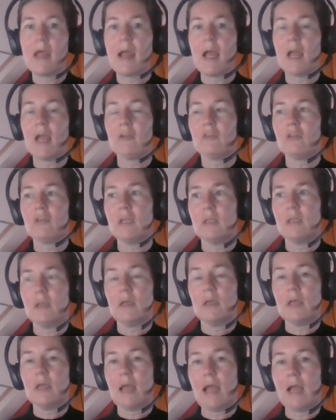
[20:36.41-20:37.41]
actually
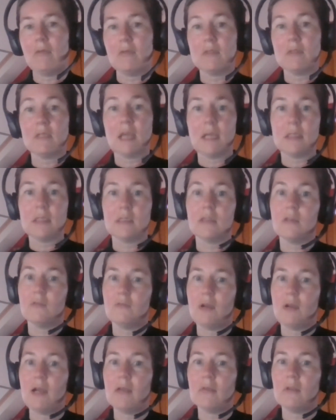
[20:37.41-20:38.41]
advertising the
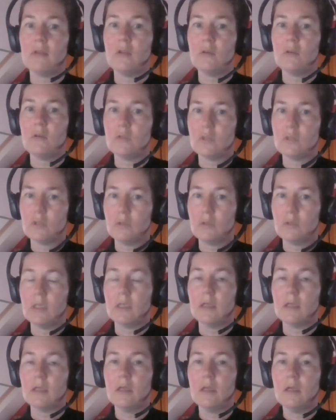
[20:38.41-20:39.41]
fact that you're doing